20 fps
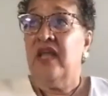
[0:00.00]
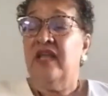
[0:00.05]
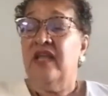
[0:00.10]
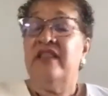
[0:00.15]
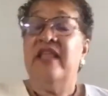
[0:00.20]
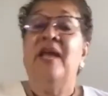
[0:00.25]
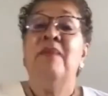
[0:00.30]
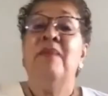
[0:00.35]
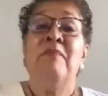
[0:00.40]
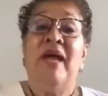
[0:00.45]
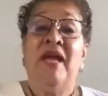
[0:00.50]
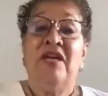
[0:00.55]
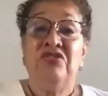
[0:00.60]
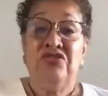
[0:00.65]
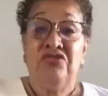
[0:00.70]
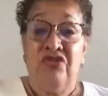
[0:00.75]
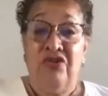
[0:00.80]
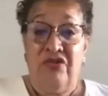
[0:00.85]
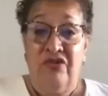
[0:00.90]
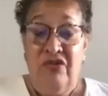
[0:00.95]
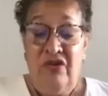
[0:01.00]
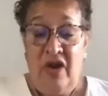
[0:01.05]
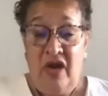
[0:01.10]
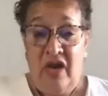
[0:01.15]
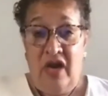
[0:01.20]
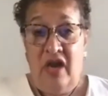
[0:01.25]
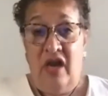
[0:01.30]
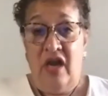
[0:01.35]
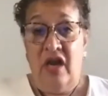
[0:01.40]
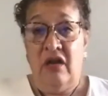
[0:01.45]
they measure
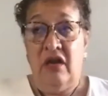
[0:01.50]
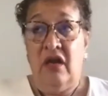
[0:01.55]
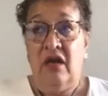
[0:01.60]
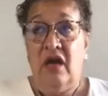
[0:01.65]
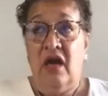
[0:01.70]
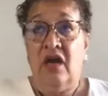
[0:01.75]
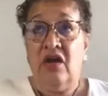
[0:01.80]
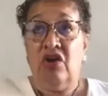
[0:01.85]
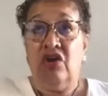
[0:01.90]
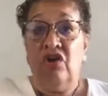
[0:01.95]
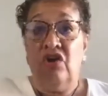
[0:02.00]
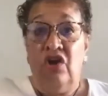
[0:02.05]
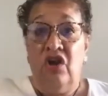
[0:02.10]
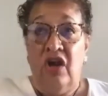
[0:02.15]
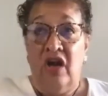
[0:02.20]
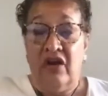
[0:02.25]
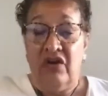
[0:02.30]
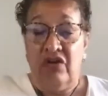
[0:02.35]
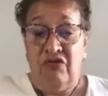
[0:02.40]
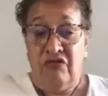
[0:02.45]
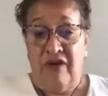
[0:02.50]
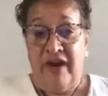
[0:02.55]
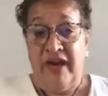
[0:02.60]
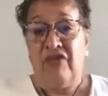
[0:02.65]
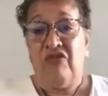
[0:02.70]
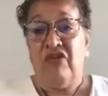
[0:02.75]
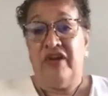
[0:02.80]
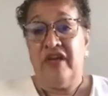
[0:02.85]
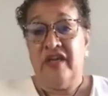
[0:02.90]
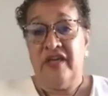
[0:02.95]
a great
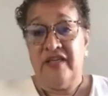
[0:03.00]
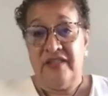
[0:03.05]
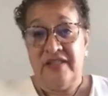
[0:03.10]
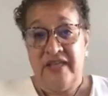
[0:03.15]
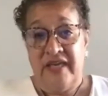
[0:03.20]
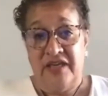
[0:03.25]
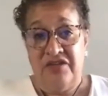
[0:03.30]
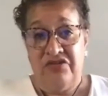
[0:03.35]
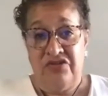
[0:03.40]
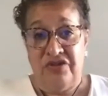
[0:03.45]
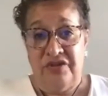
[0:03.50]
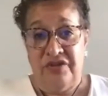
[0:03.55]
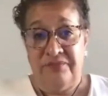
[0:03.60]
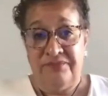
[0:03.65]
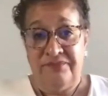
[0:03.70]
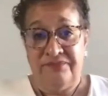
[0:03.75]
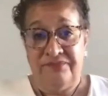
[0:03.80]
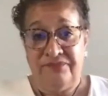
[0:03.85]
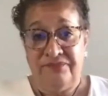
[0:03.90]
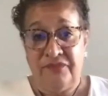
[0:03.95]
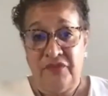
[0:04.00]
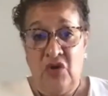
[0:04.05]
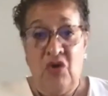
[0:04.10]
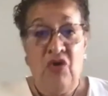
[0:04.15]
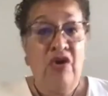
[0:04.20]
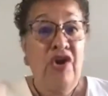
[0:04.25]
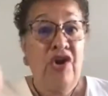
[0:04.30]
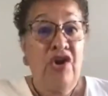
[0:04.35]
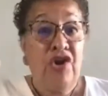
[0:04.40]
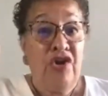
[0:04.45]
organization
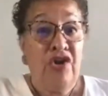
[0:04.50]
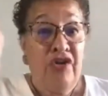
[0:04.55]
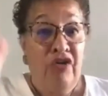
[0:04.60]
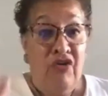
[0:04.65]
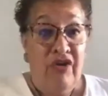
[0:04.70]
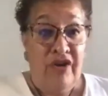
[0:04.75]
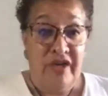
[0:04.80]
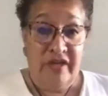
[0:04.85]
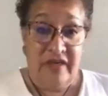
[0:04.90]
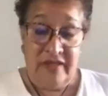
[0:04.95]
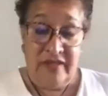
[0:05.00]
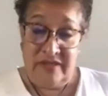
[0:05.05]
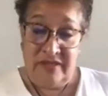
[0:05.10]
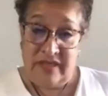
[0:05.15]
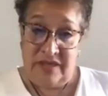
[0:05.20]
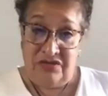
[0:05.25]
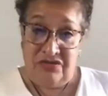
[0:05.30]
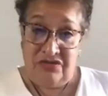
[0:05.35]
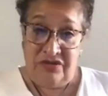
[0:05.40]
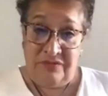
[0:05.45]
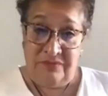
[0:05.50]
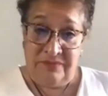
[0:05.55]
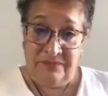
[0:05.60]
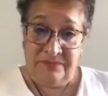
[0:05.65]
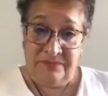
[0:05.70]
or a good organization.